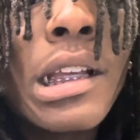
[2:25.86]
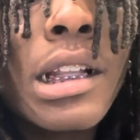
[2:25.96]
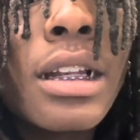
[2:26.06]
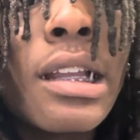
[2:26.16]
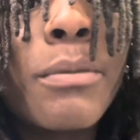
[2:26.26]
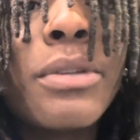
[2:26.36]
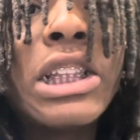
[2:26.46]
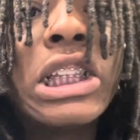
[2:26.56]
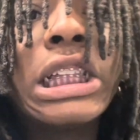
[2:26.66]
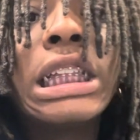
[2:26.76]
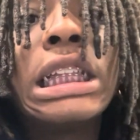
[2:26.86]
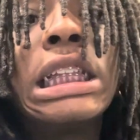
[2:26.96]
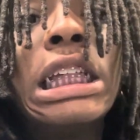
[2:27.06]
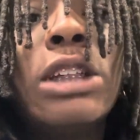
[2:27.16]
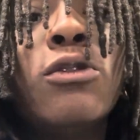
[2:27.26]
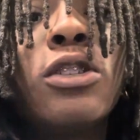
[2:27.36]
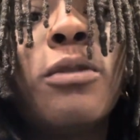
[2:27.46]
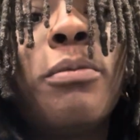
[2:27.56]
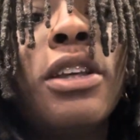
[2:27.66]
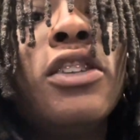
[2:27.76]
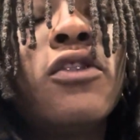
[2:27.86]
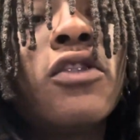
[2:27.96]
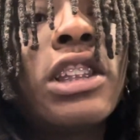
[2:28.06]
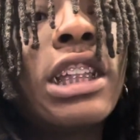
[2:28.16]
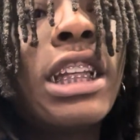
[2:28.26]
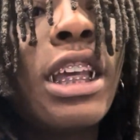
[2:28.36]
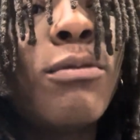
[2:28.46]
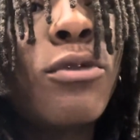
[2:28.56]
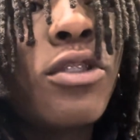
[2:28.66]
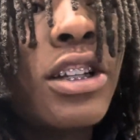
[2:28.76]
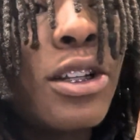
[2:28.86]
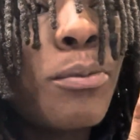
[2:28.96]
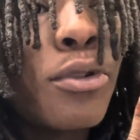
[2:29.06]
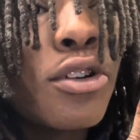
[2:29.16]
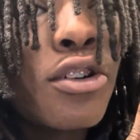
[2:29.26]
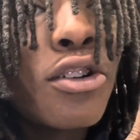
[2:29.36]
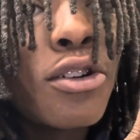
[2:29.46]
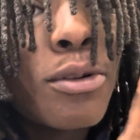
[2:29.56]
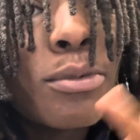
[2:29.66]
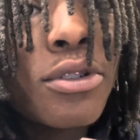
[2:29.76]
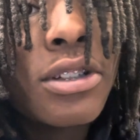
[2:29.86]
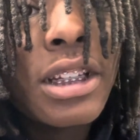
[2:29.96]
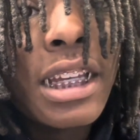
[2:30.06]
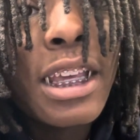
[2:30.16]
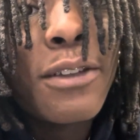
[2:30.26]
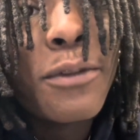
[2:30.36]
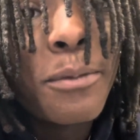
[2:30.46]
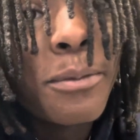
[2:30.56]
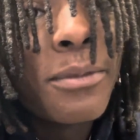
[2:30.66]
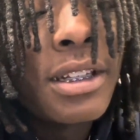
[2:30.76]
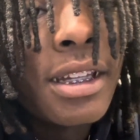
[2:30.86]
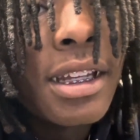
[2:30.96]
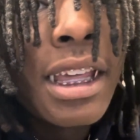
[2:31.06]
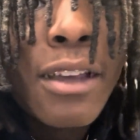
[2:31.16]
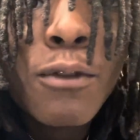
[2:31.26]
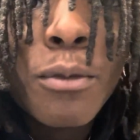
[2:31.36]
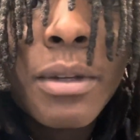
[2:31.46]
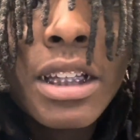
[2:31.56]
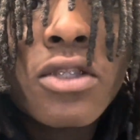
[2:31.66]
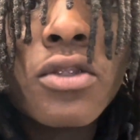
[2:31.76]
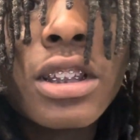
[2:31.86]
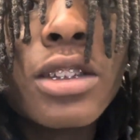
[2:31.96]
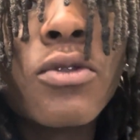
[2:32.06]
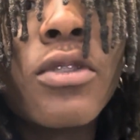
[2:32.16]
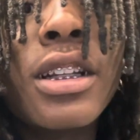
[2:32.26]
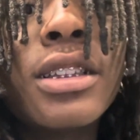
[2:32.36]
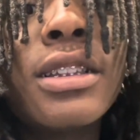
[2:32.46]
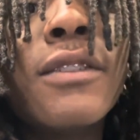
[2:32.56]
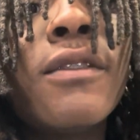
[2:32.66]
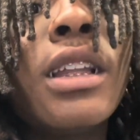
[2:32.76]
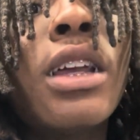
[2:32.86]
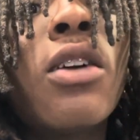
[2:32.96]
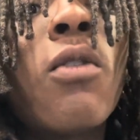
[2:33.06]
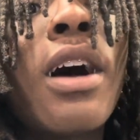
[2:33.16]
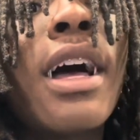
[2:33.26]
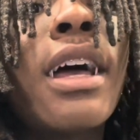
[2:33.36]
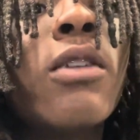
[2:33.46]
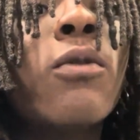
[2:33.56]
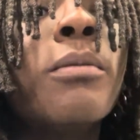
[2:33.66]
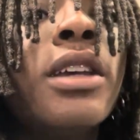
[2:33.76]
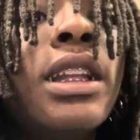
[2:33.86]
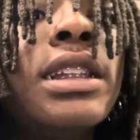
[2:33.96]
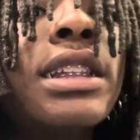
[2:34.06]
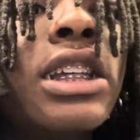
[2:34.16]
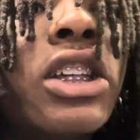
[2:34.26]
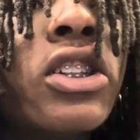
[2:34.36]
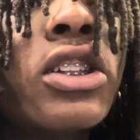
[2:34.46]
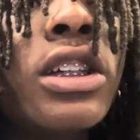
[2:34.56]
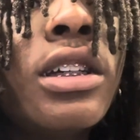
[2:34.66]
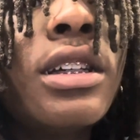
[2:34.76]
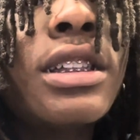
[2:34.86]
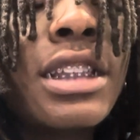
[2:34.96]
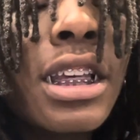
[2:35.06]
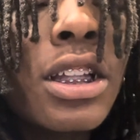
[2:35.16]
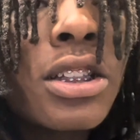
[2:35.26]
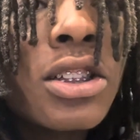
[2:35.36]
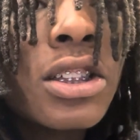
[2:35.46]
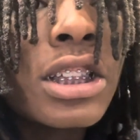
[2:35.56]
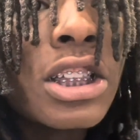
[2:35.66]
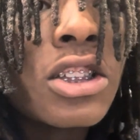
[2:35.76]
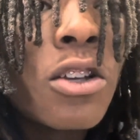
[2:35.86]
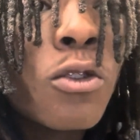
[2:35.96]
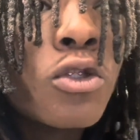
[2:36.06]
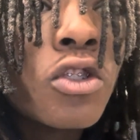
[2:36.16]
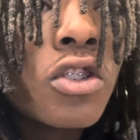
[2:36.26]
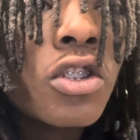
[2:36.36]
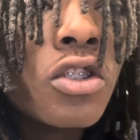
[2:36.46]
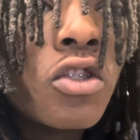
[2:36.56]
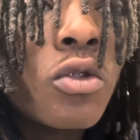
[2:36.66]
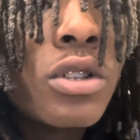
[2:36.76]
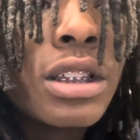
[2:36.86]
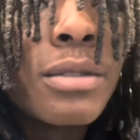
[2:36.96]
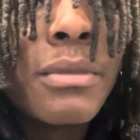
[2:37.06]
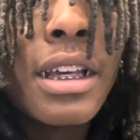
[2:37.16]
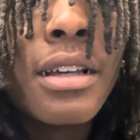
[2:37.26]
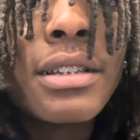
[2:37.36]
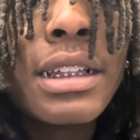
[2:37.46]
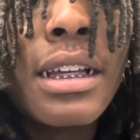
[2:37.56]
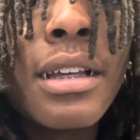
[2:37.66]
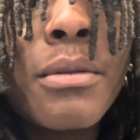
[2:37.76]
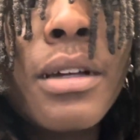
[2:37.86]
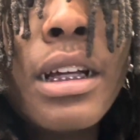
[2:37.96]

Now picture this. It was a peaceful Sunday morning in Pearl Harbor. The naval base was relatively quiet, with many sailors and soldiers enjoying some downtime.